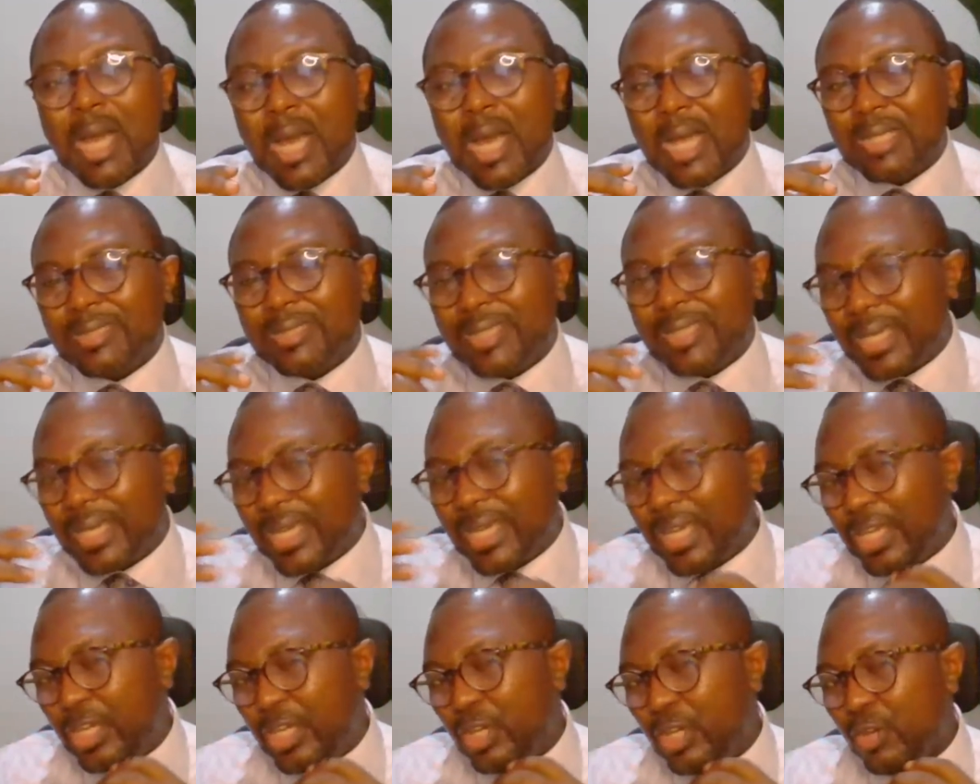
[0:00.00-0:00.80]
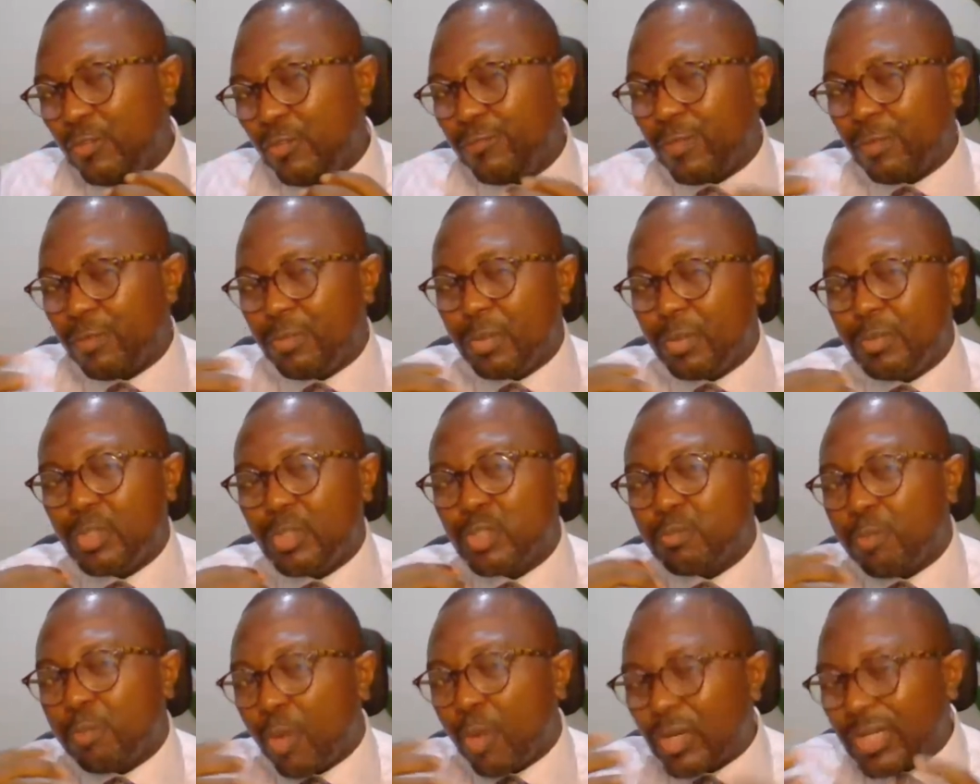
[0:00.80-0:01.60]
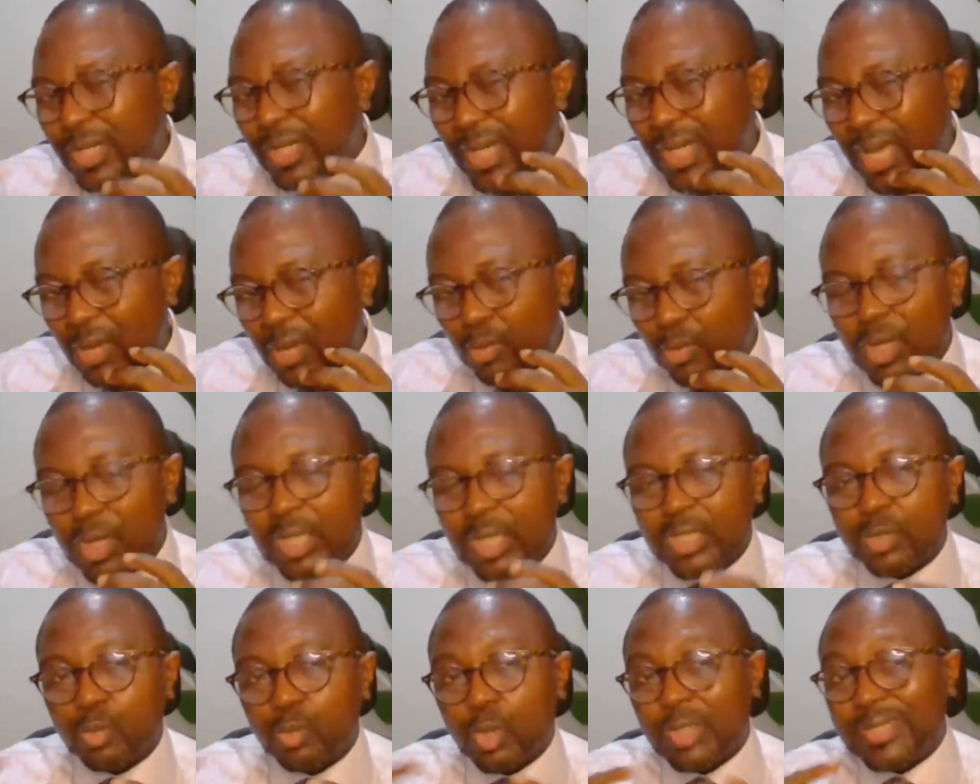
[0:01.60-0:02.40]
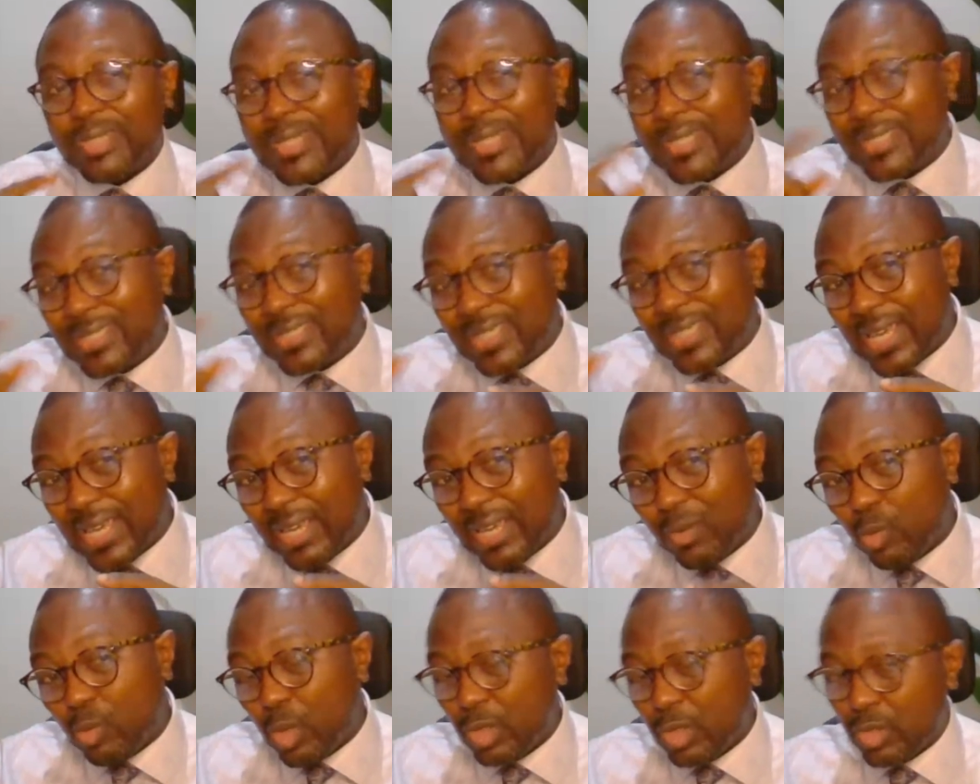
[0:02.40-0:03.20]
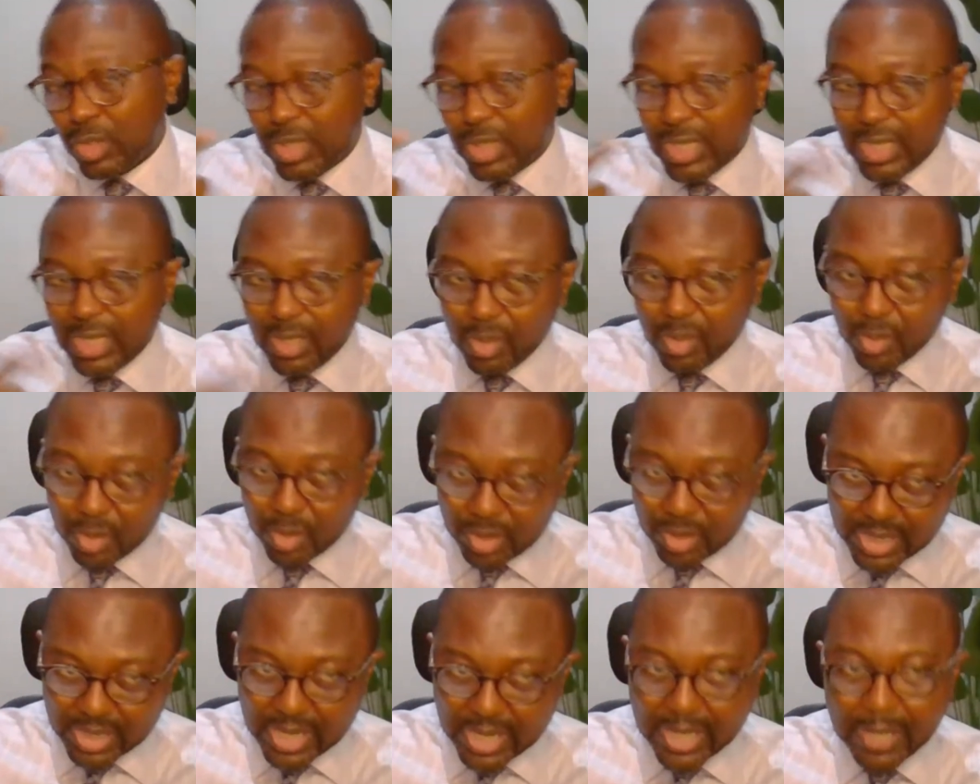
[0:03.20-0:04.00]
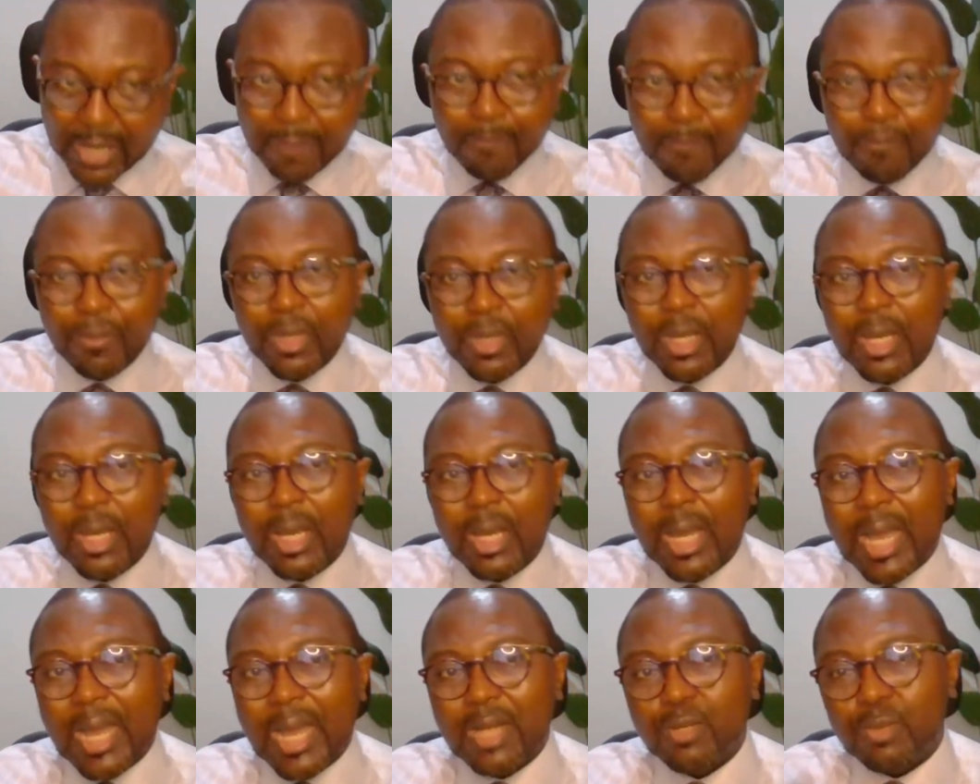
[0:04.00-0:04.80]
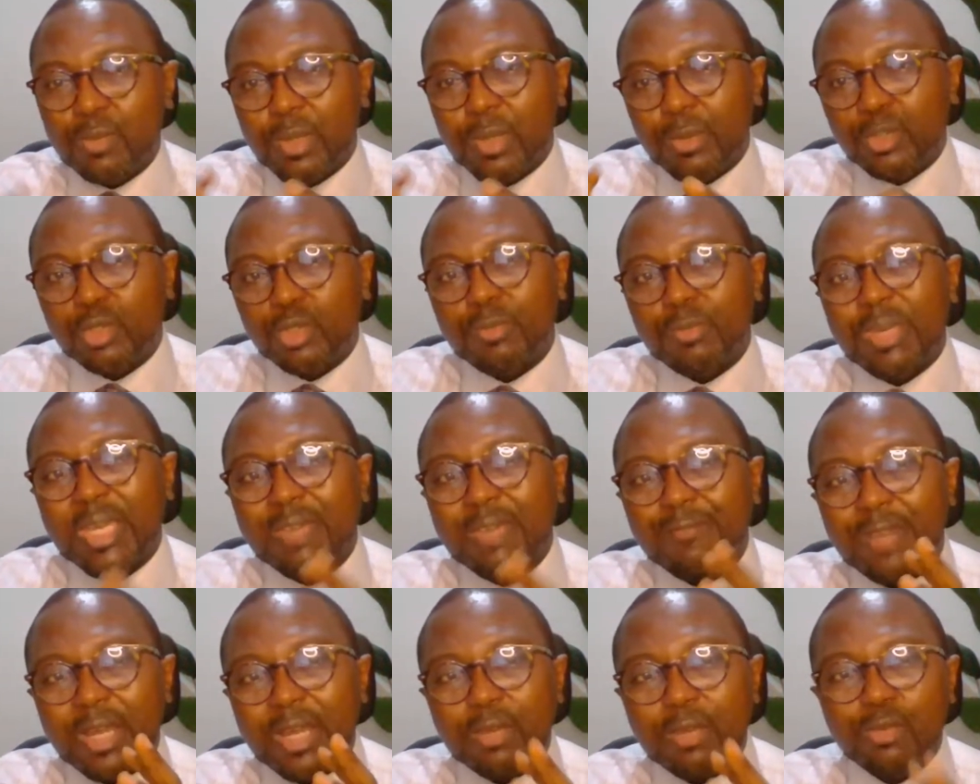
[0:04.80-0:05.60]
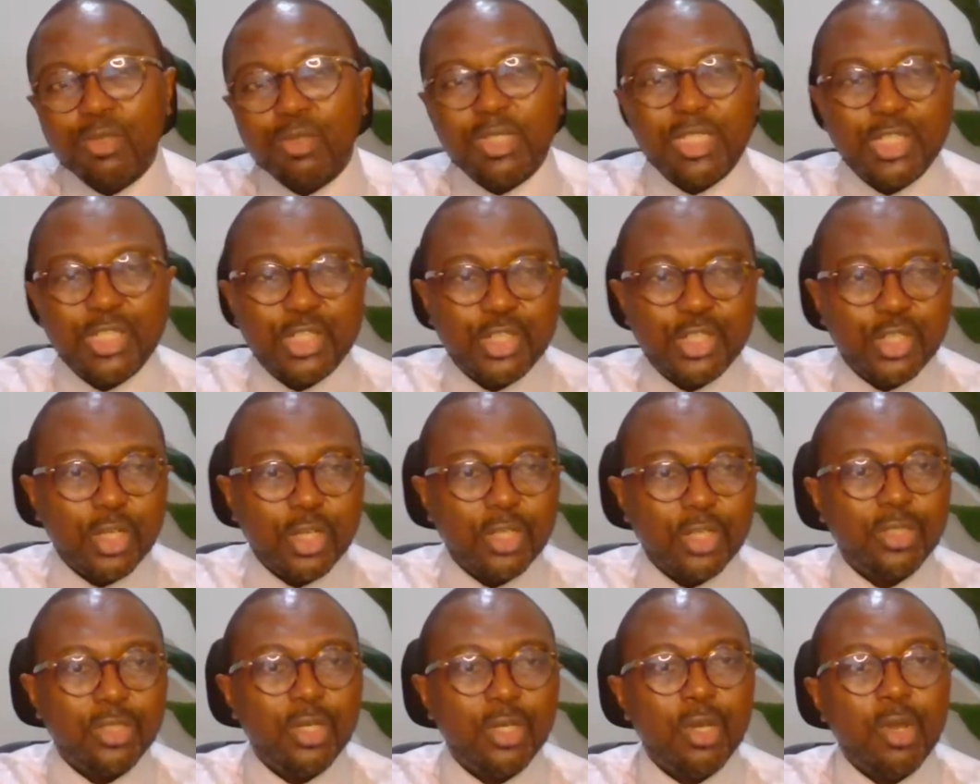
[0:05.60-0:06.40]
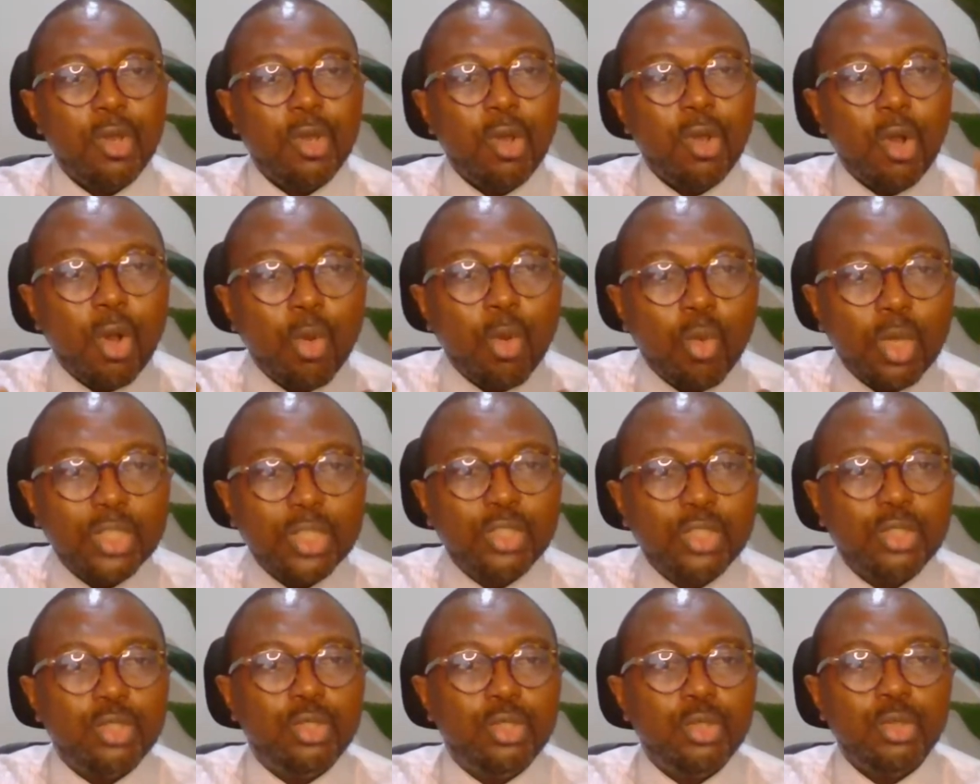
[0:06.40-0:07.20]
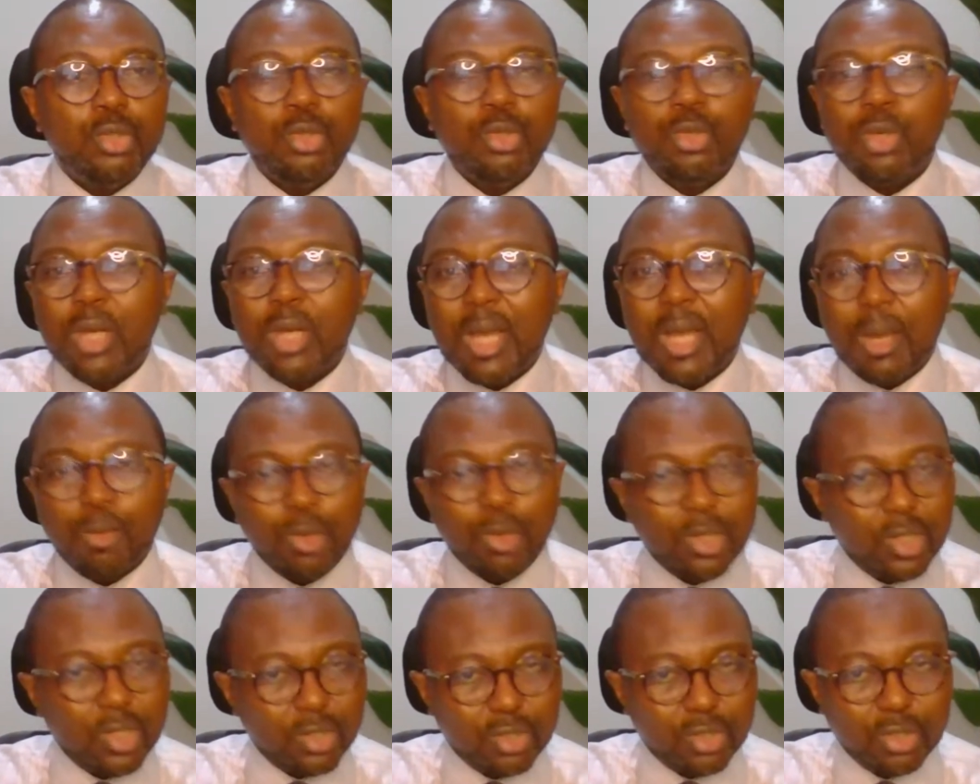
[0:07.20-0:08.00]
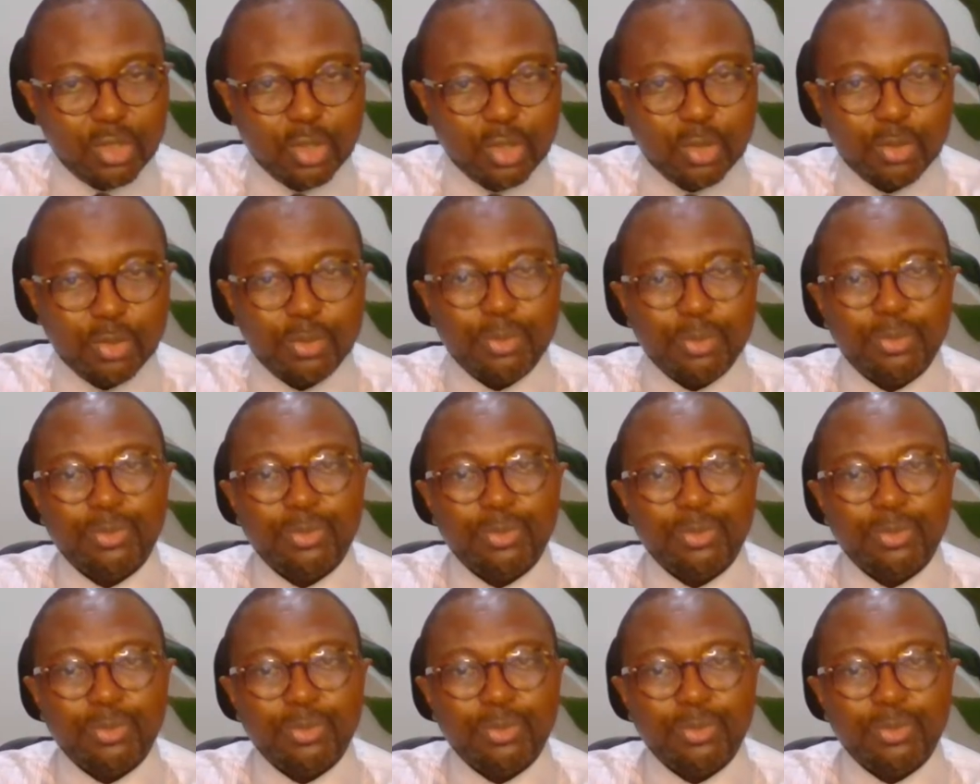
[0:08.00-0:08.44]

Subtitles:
taking cue from people's body language, what they say, what they don't say. And you'll be able to make a very good decision on what to do and what not to do.